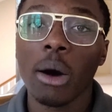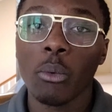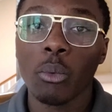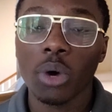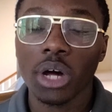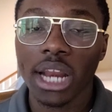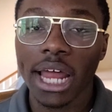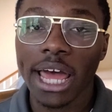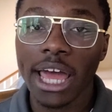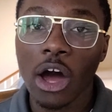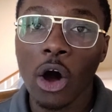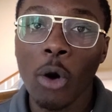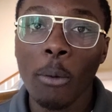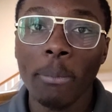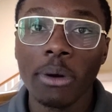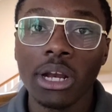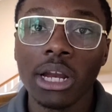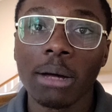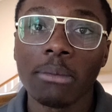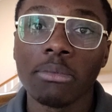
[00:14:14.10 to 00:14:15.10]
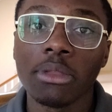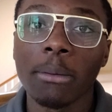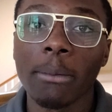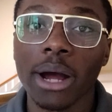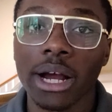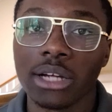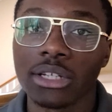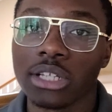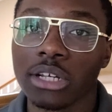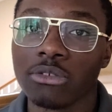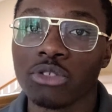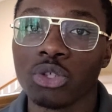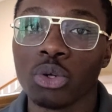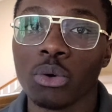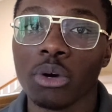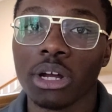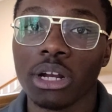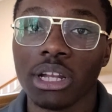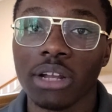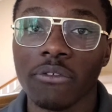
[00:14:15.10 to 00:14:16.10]
when I open up the Microsoft
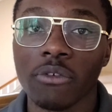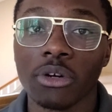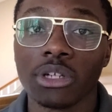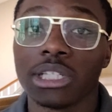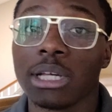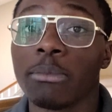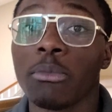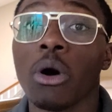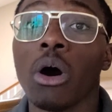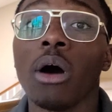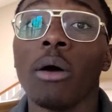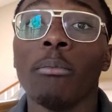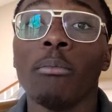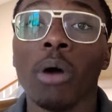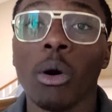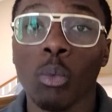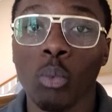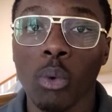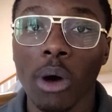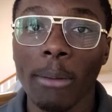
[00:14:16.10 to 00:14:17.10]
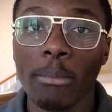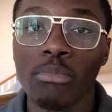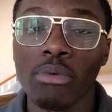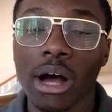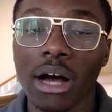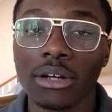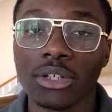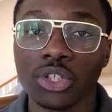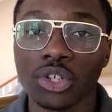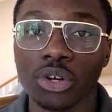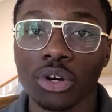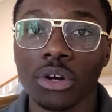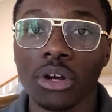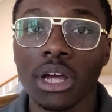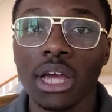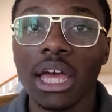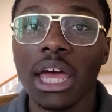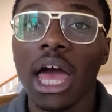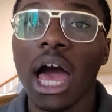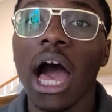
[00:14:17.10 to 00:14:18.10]
Store in, for example, a web browser,
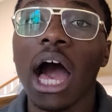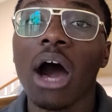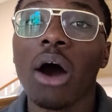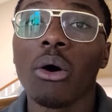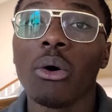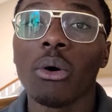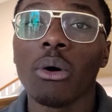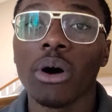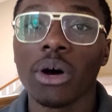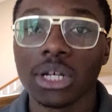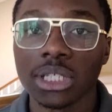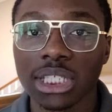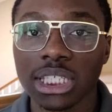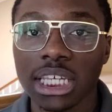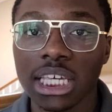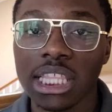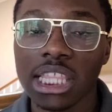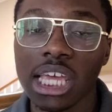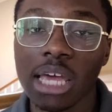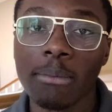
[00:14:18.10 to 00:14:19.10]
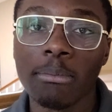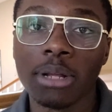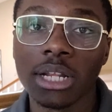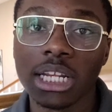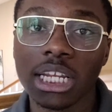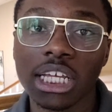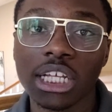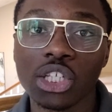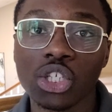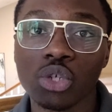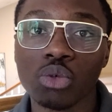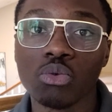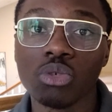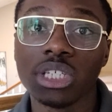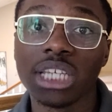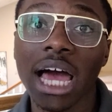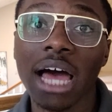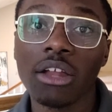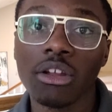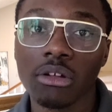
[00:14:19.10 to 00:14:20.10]
I'll see the ability to
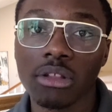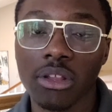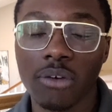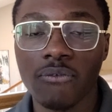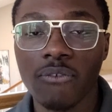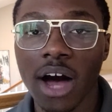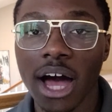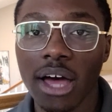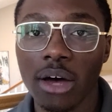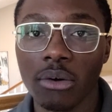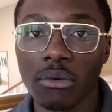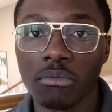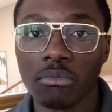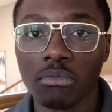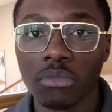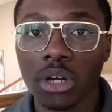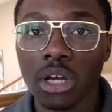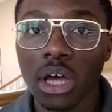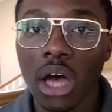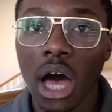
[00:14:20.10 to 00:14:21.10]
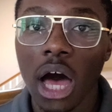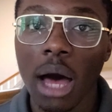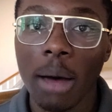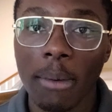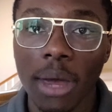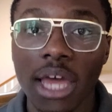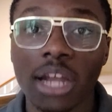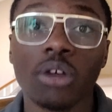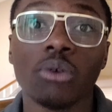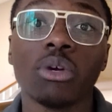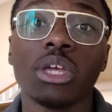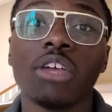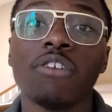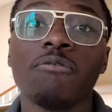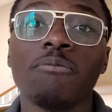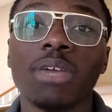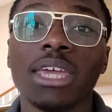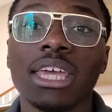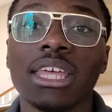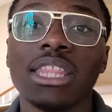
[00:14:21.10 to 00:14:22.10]
download the file. And it'll
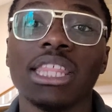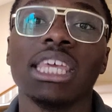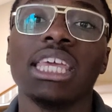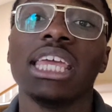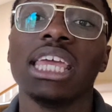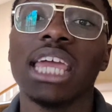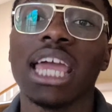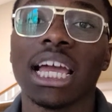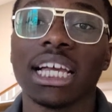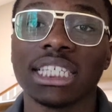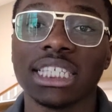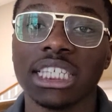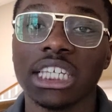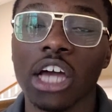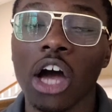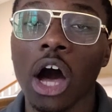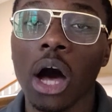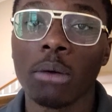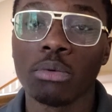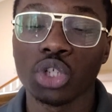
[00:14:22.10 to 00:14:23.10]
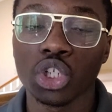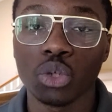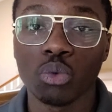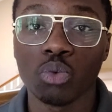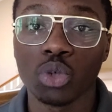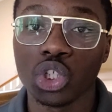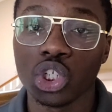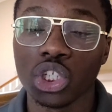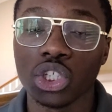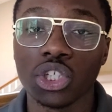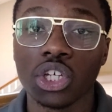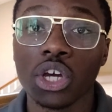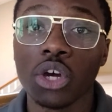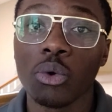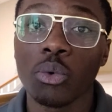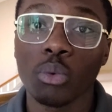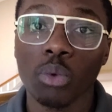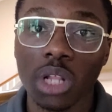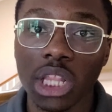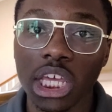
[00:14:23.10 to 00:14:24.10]
give me the exe option, which is
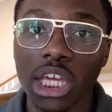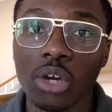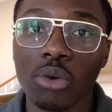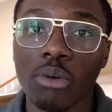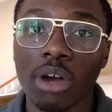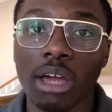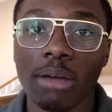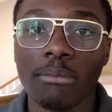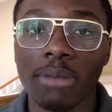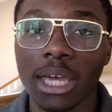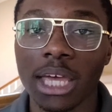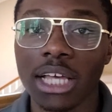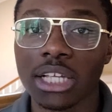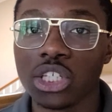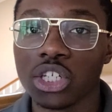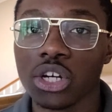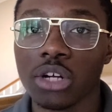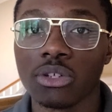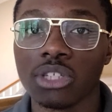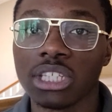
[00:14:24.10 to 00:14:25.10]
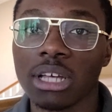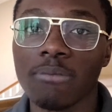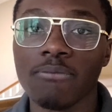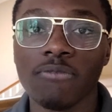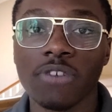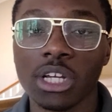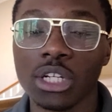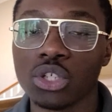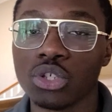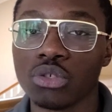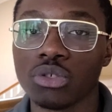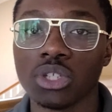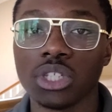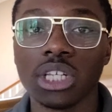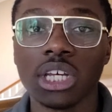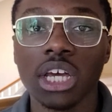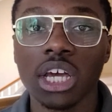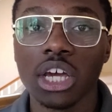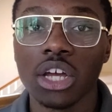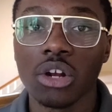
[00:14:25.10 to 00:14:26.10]
really great because, you know, some
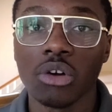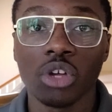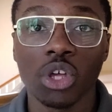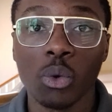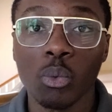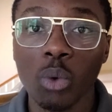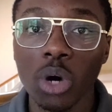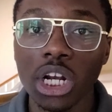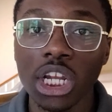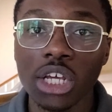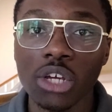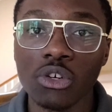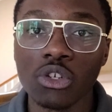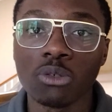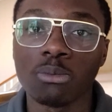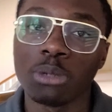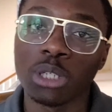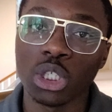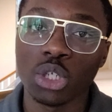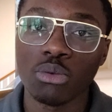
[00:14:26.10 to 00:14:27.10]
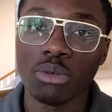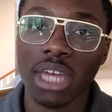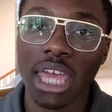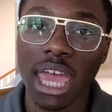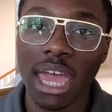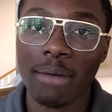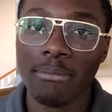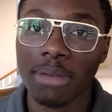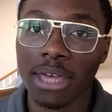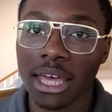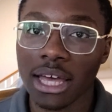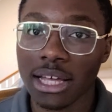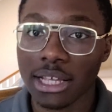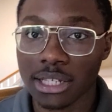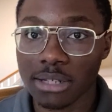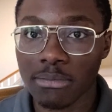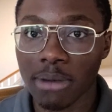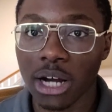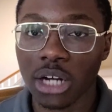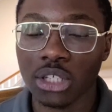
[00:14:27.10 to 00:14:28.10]
features, you know, you want to use, but you can't
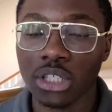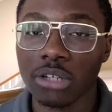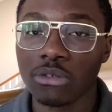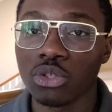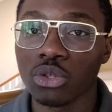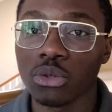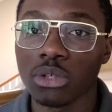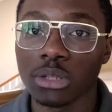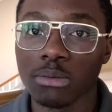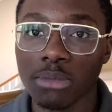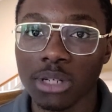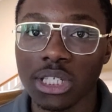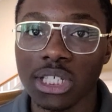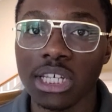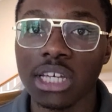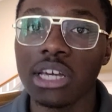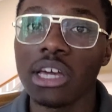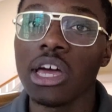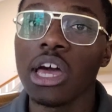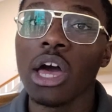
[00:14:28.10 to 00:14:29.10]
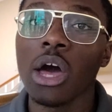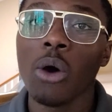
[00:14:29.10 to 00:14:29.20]
because Microsoft Store is missing.